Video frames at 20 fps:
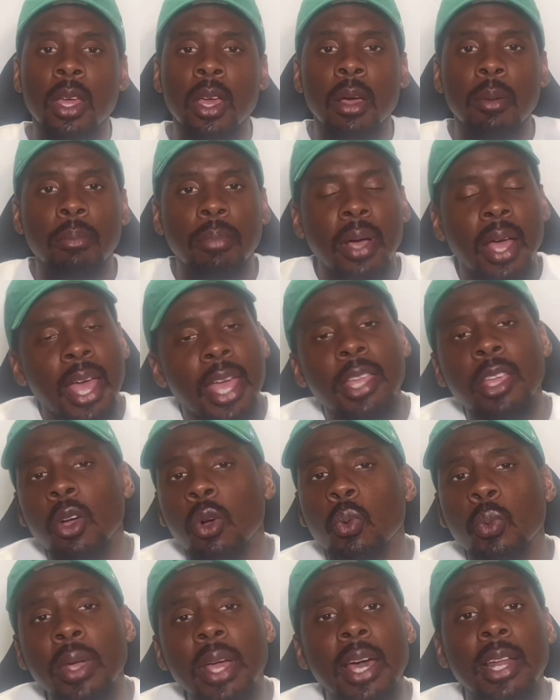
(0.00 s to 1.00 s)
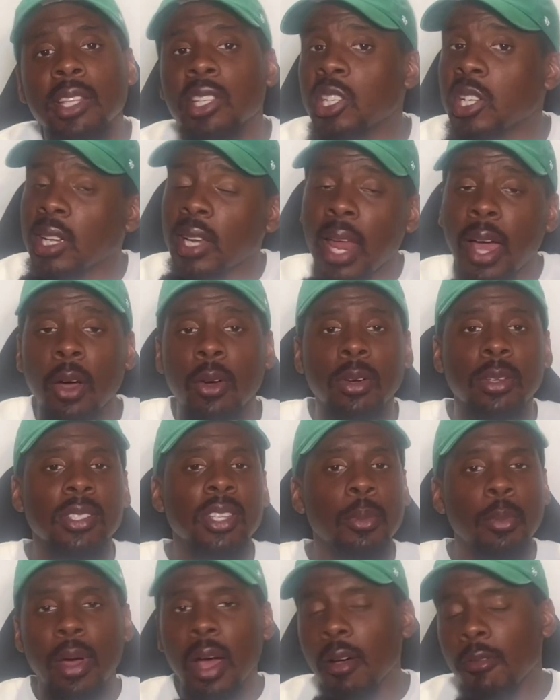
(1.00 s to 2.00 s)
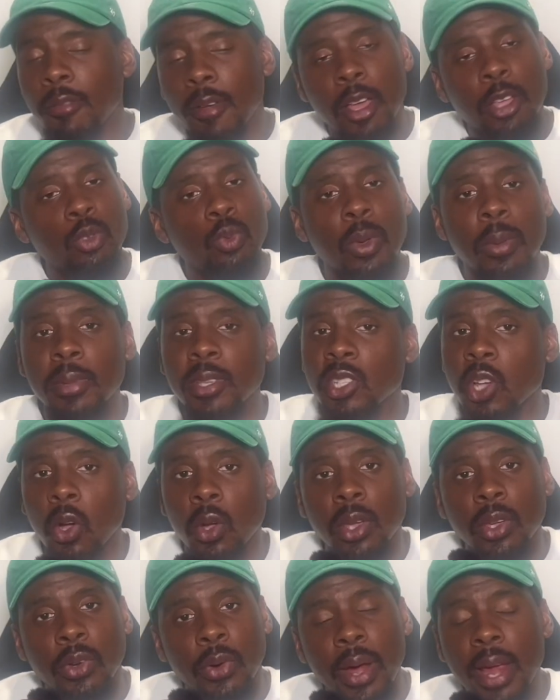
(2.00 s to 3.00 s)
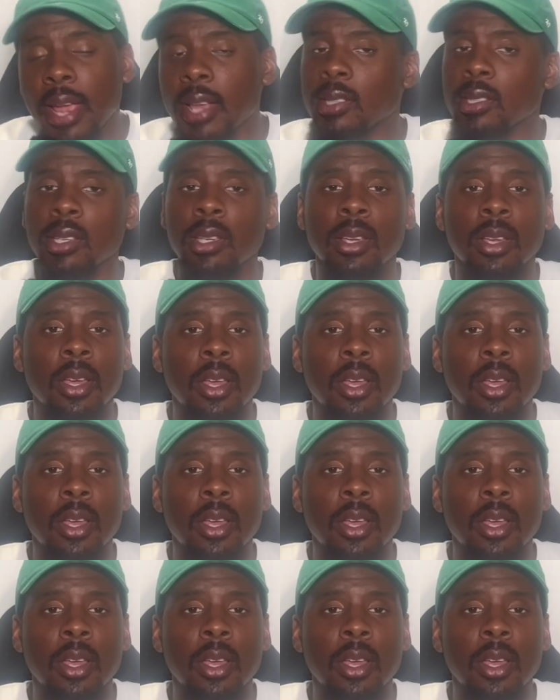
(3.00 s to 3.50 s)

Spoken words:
But hey, yo, we gotta chill out. Some of our fans, we be talking crazy.